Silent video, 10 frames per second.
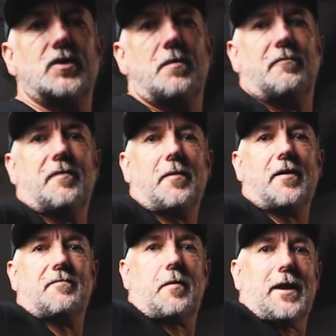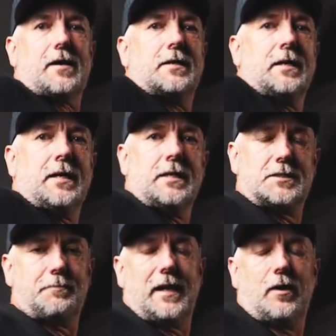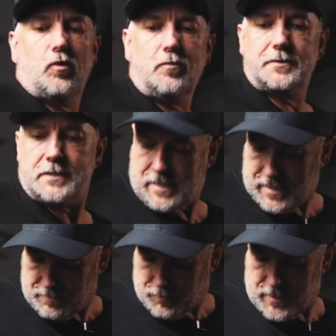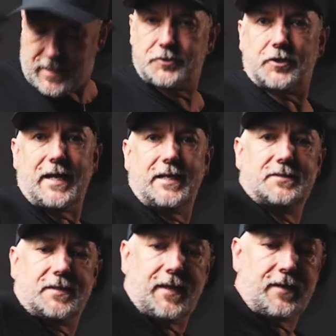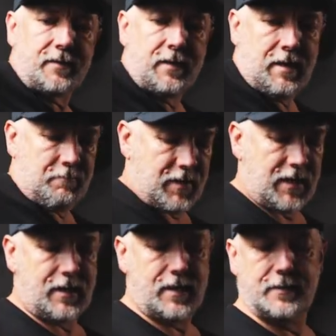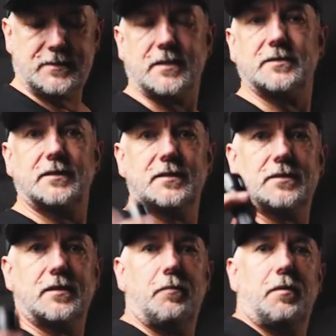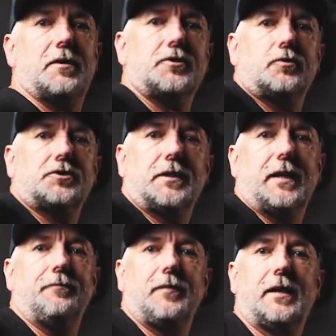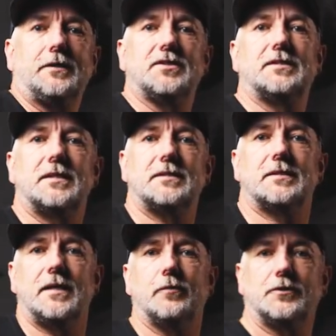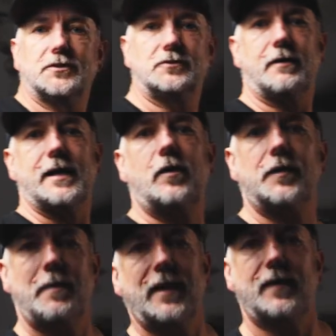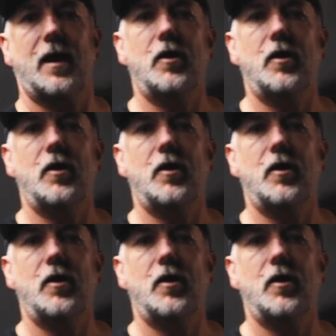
So if I'm, if I'm out spinning orbs, I put extra heads in there. But uh, in this instance, I put my torch in there and it just sits there, which is great on the back there.